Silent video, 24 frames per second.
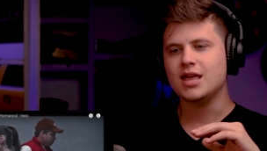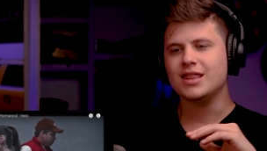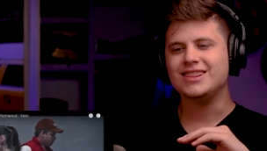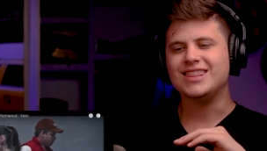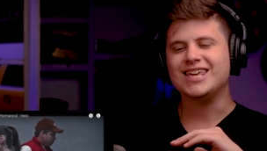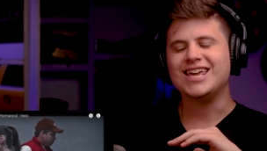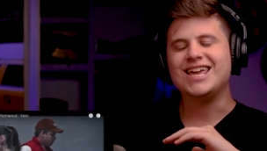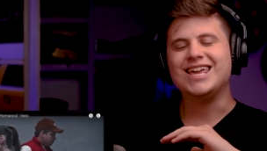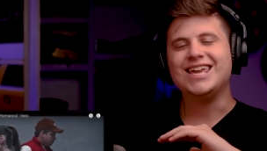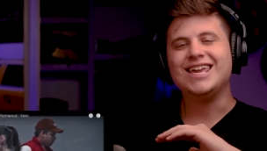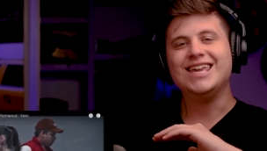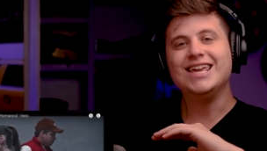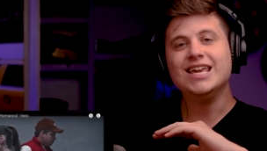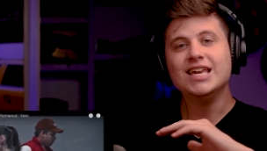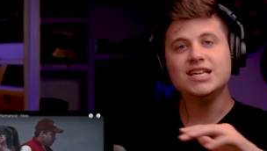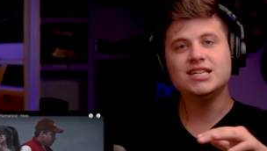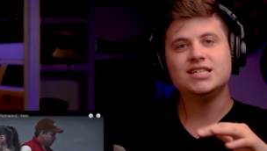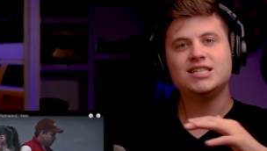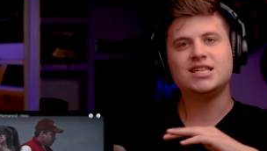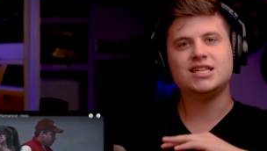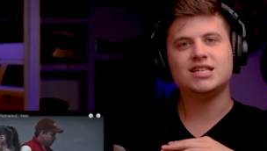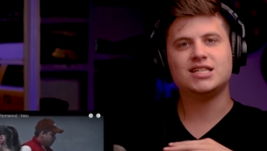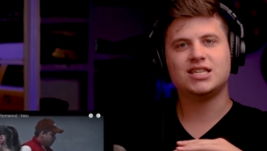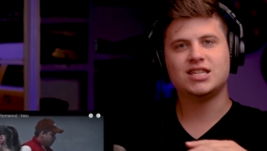The
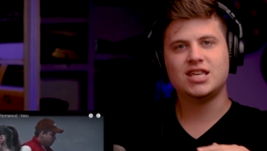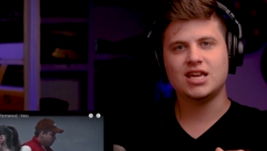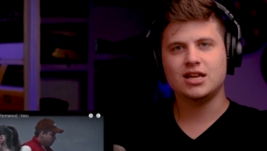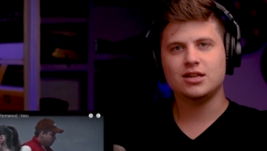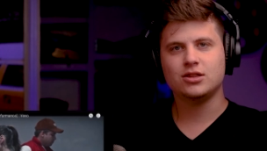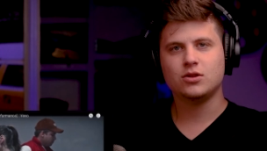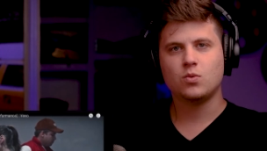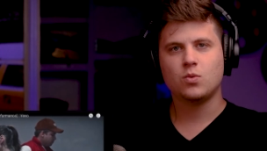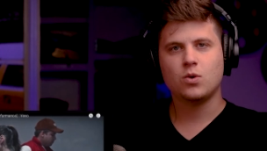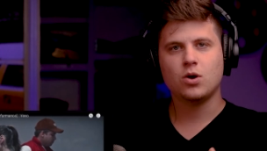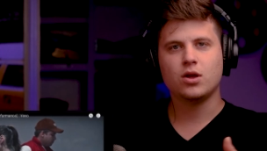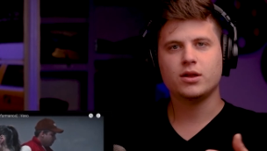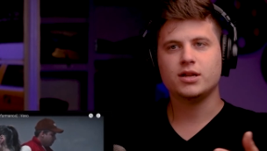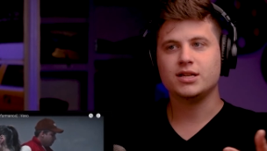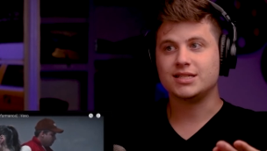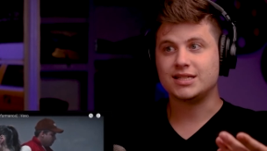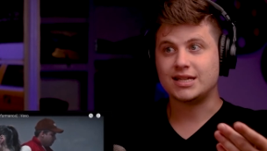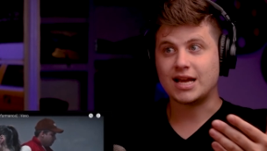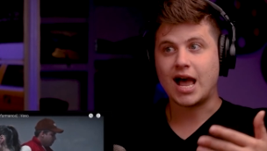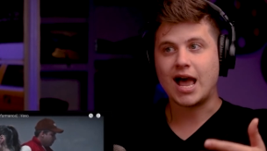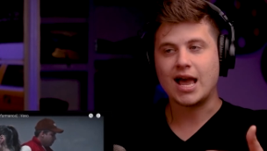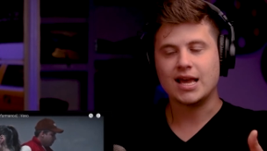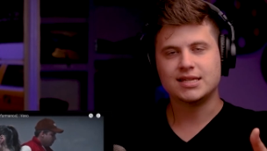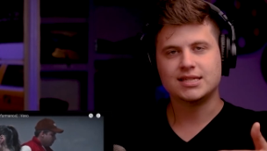easiest thing in the world is
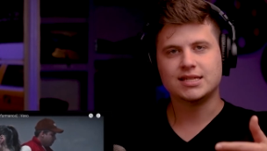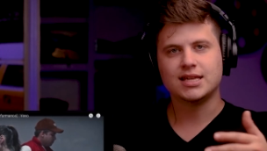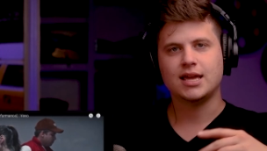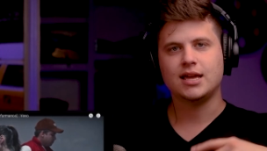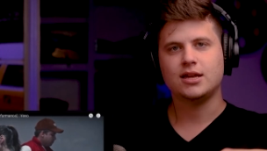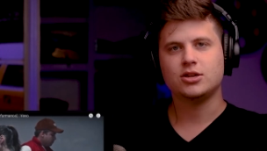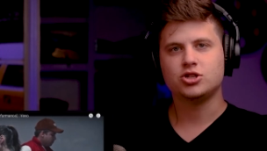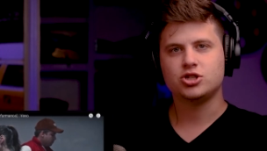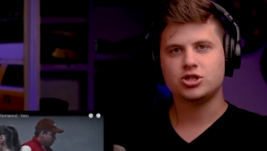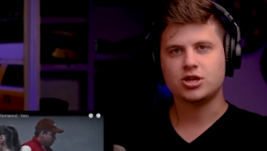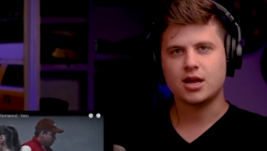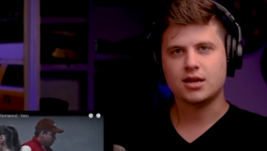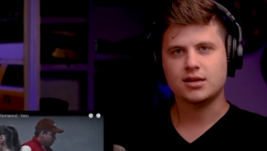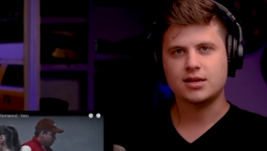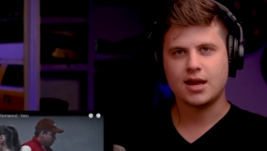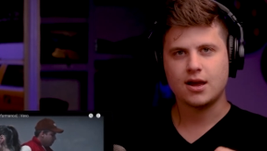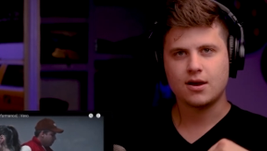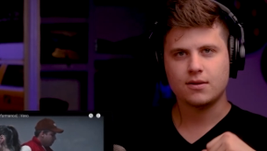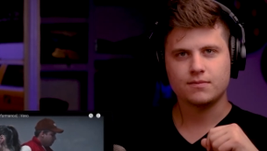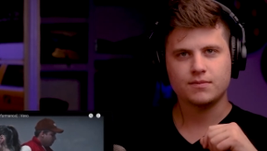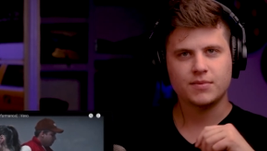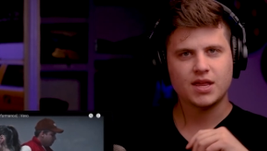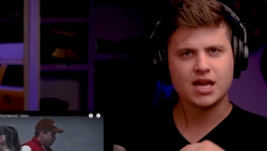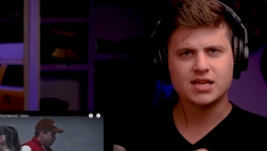to isolate and shut
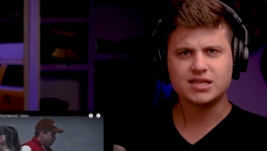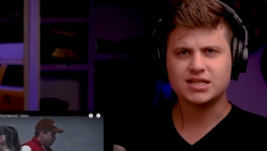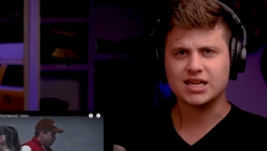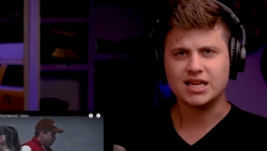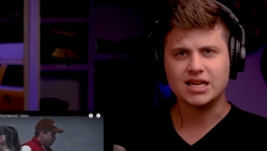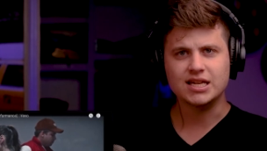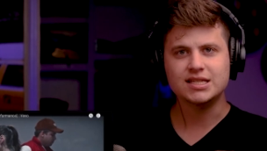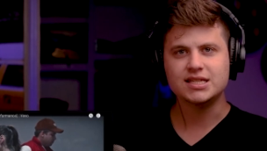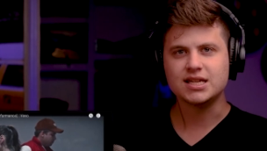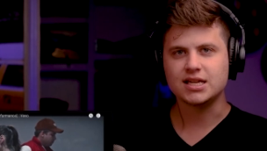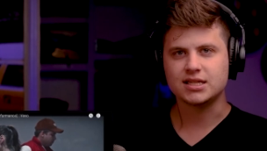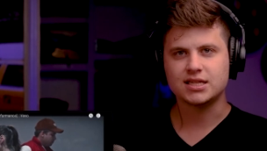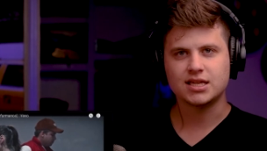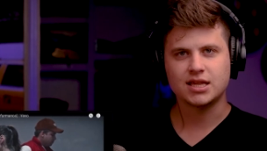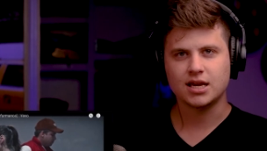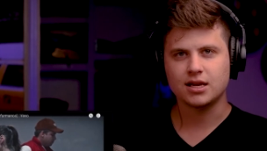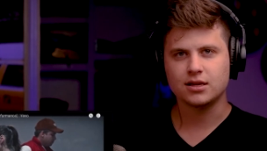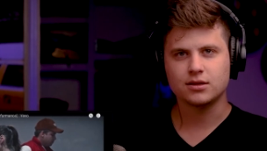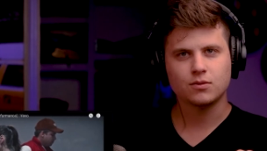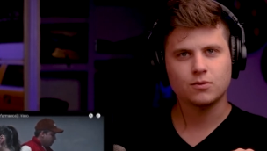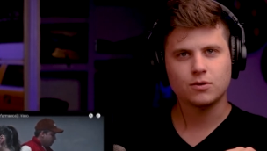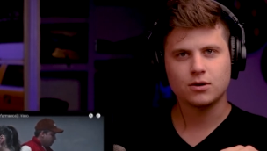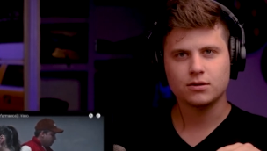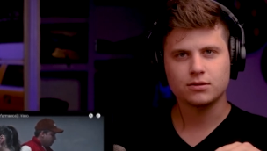down. That's the easiest thing
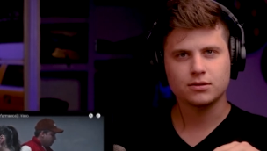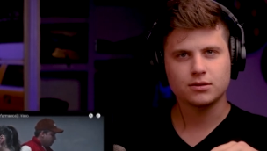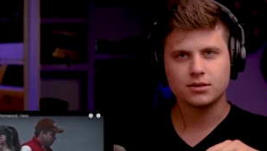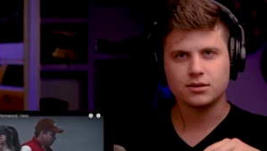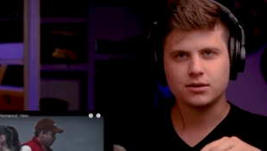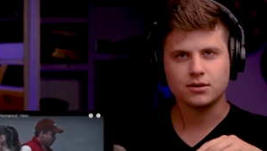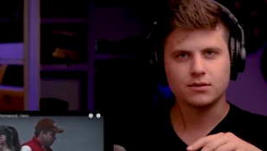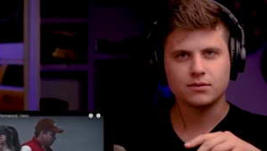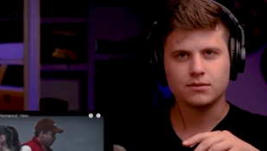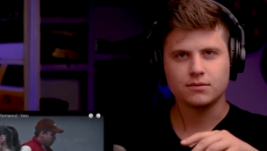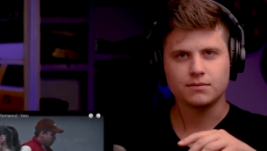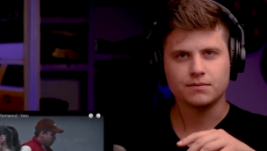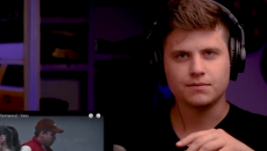in the world to do.